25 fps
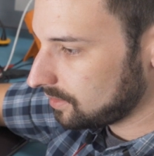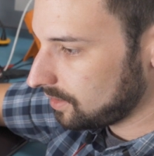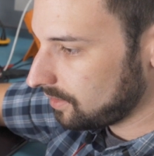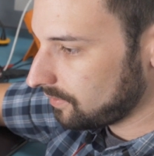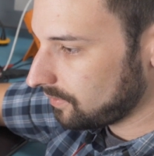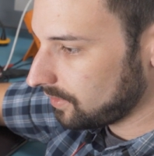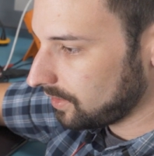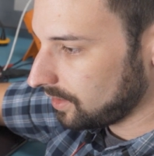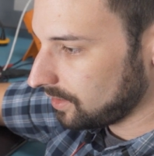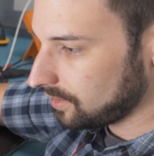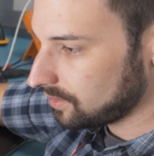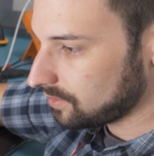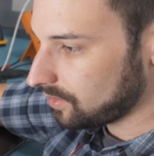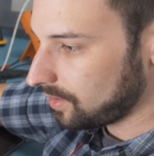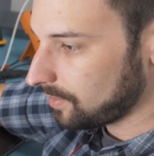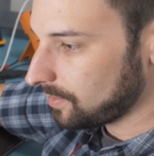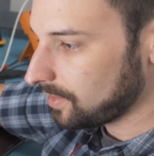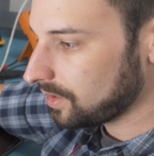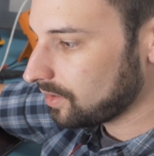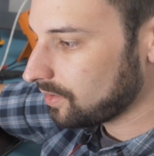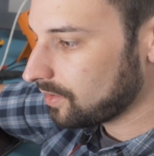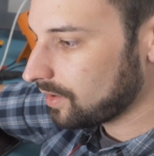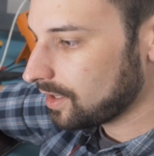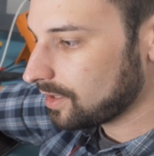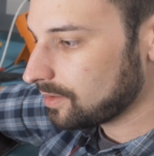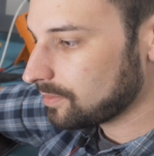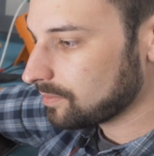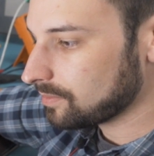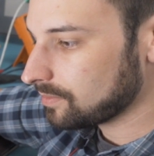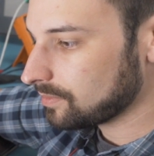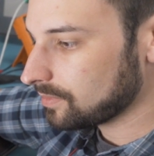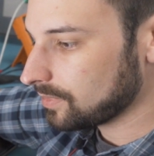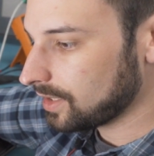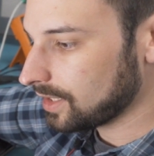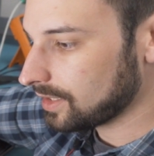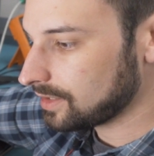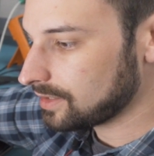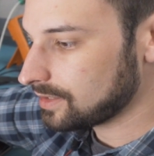everything. So I'm going to go ahead
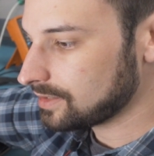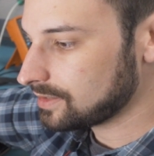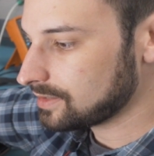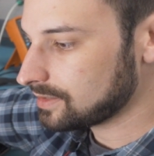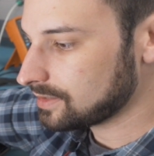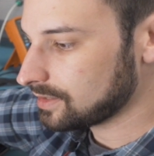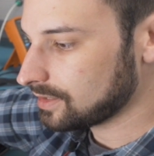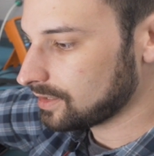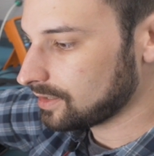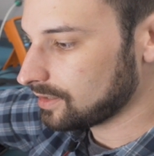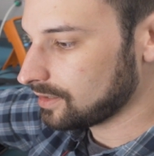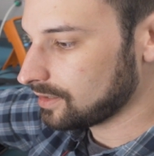and get this